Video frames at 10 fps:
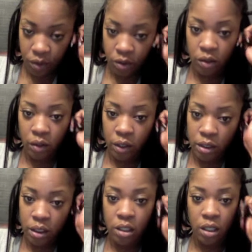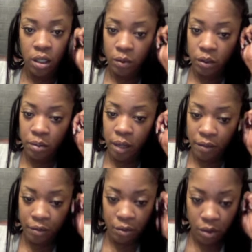you know, they said you get what you pay
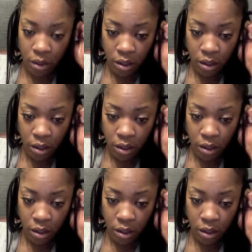for.